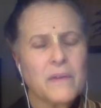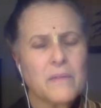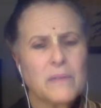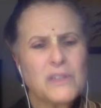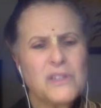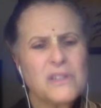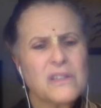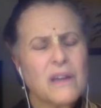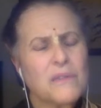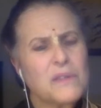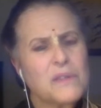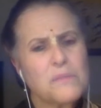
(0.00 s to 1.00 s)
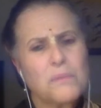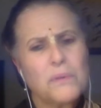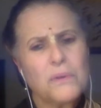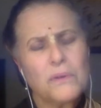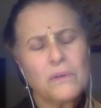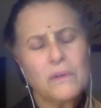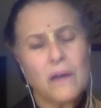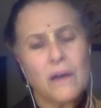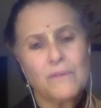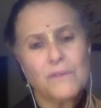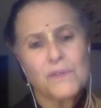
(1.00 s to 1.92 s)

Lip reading: But she's got this pure love.